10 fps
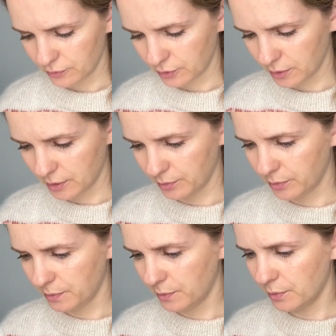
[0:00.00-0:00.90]
for the
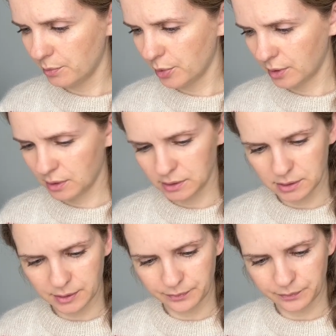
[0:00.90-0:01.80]

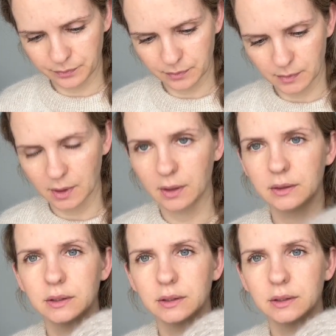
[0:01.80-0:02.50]
body, and